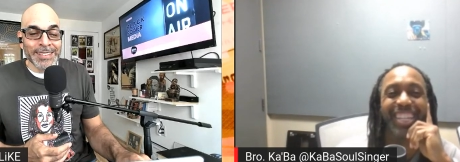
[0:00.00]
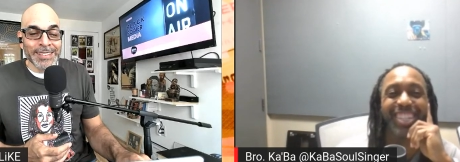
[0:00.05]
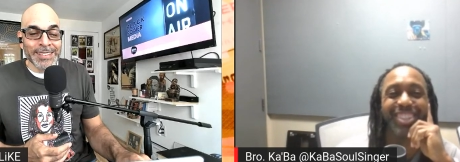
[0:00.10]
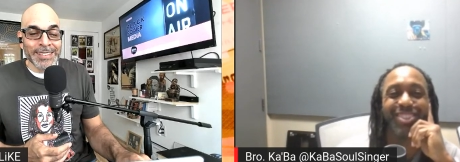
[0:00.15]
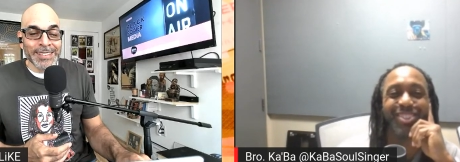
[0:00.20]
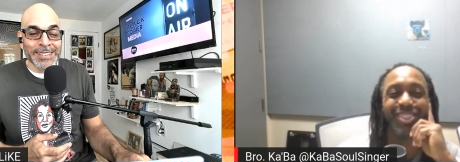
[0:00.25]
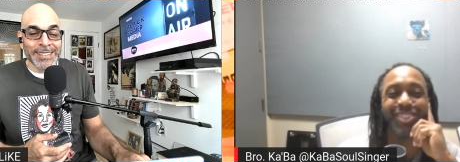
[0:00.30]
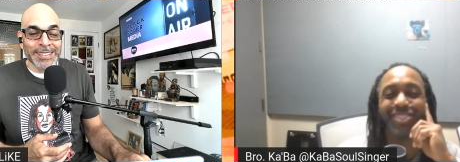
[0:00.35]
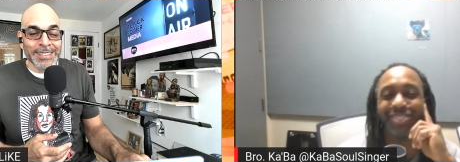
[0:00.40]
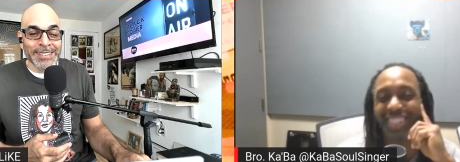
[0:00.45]
Speaker 1: too
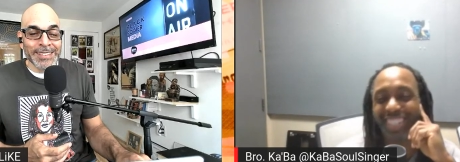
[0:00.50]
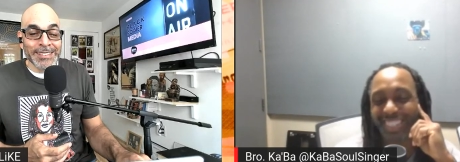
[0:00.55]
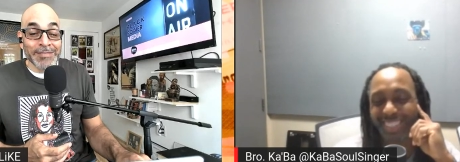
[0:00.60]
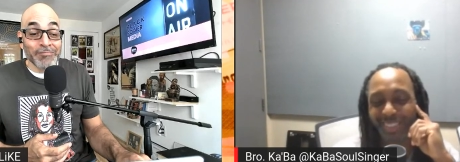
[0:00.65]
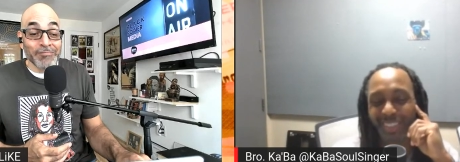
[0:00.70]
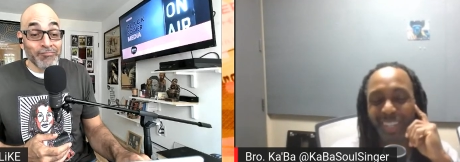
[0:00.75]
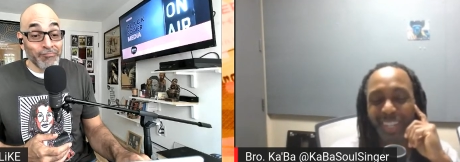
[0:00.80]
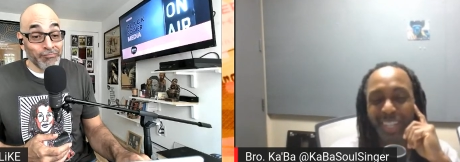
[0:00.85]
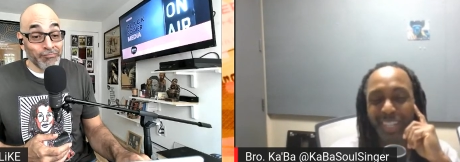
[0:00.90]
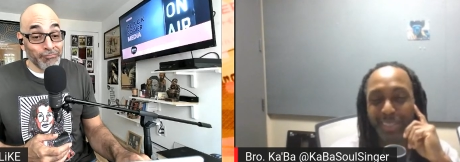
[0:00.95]
many.
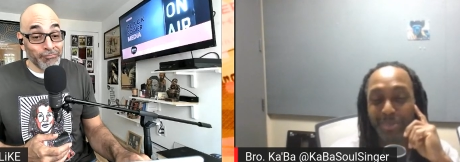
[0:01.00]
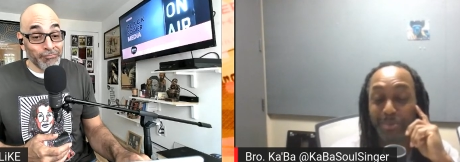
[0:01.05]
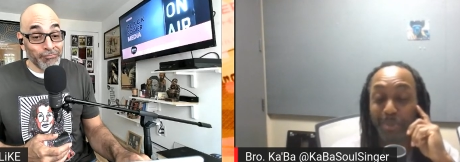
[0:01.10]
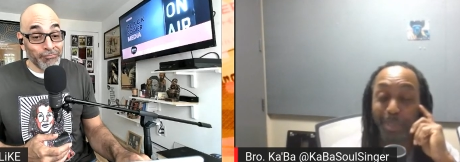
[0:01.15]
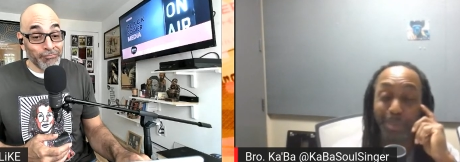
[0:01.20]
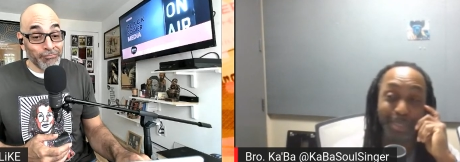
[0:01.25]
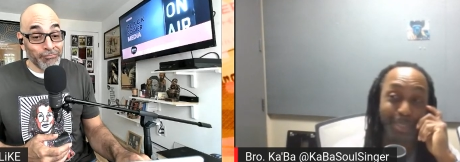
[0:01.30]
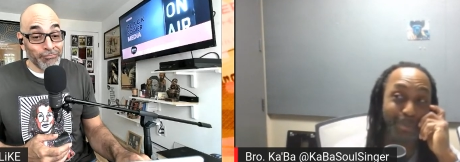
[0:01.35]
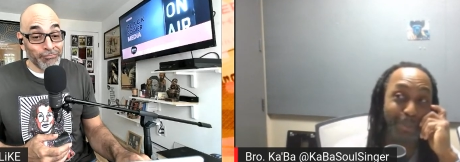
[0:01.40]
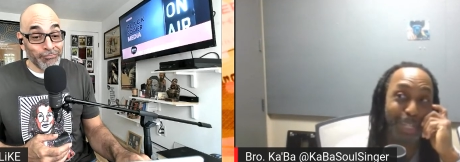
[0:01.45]
Some
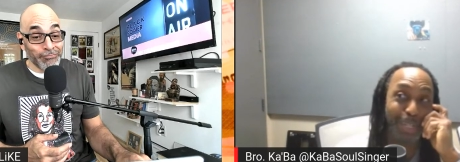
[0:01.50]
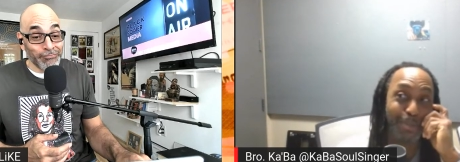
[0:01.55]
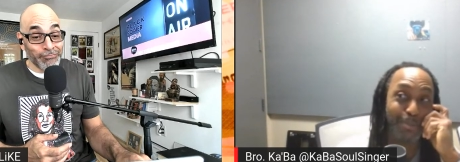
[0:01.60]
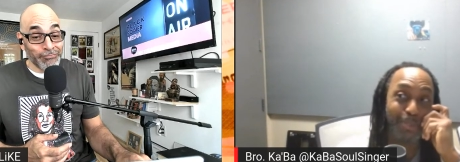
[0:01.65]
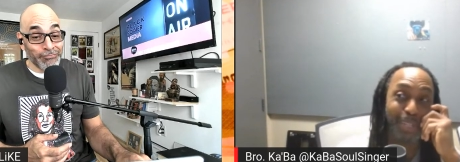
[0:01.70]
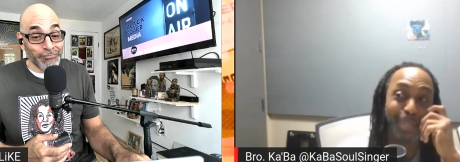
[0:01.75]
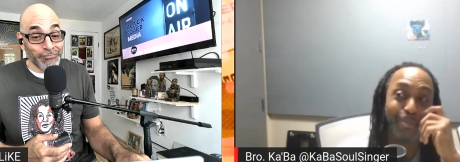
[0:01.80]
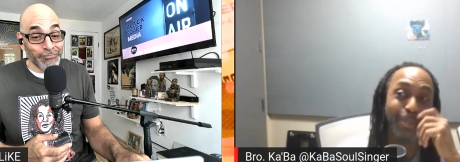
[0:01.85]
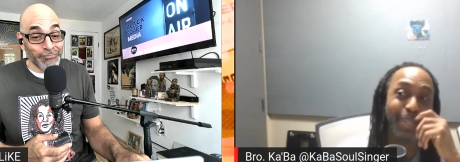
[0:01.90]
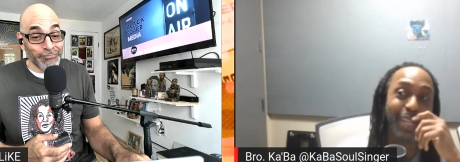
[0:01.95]
people, somebody
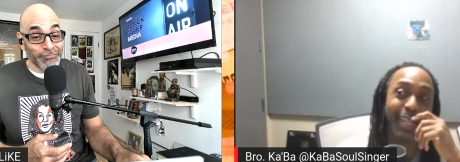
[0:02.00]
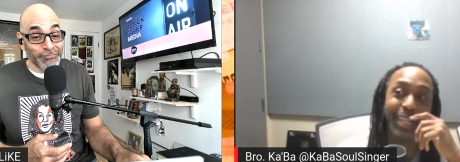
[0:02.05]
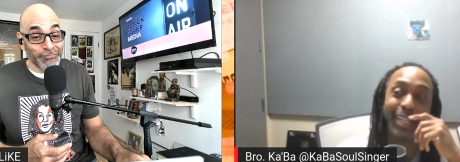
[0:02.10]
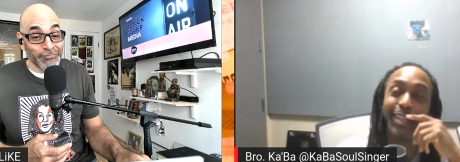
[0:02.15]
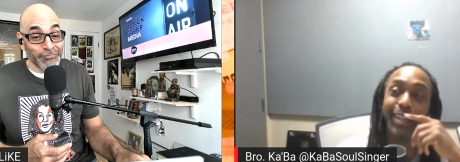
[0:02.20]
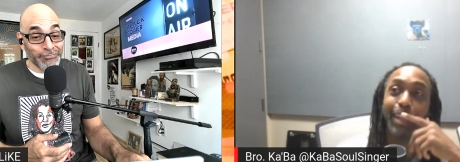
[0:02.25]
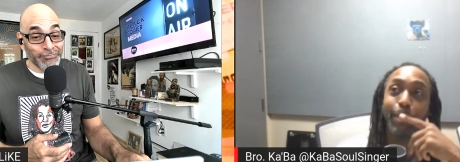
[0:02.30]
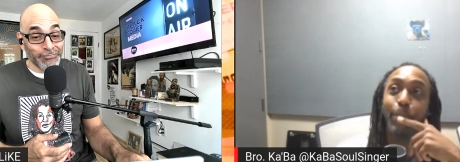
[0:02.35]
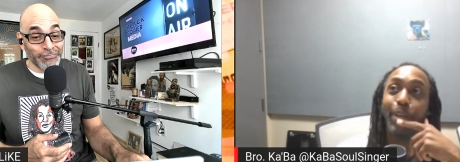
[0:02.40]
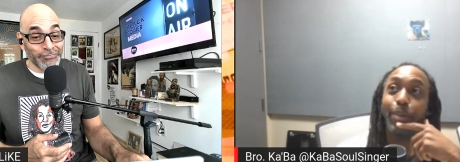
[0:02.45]
might have been like,
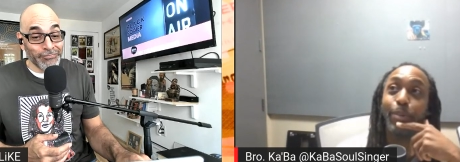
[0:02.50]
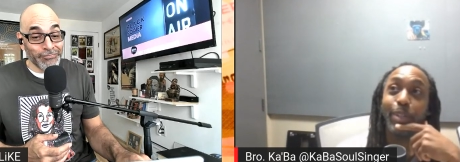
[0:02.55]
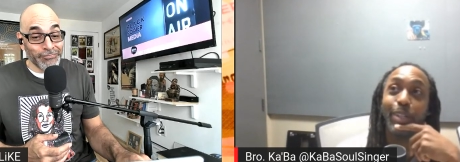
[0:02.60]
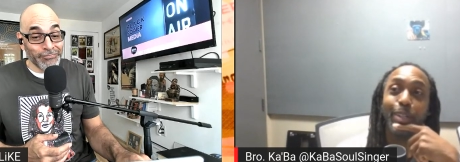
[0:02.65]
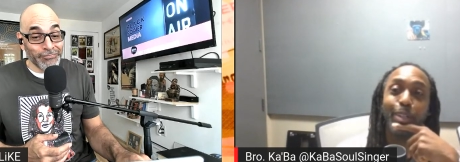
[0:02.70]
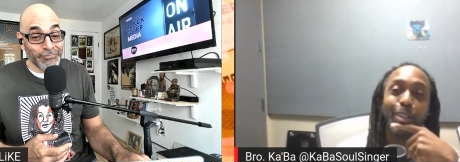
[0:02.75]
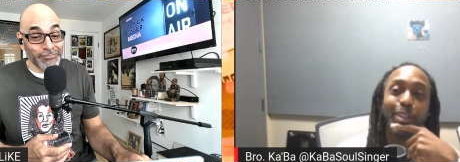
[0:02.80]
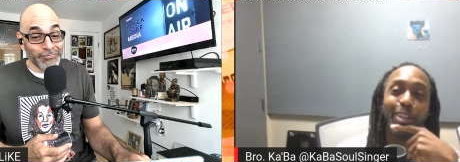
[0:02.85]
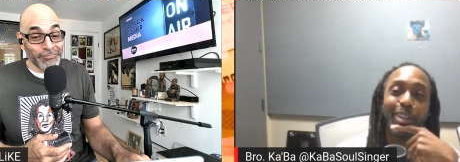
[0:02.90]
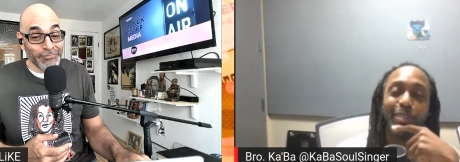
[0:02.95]
hell, I might want
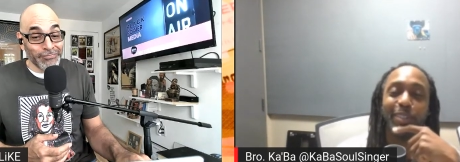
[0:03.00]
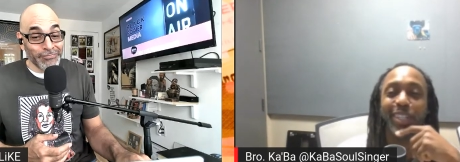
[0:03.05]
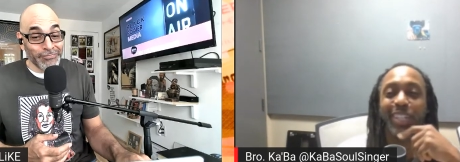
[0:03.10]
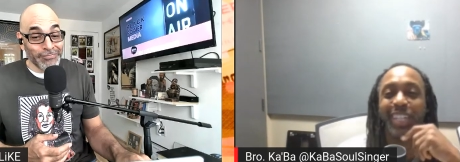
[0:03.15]
to go to Harvard.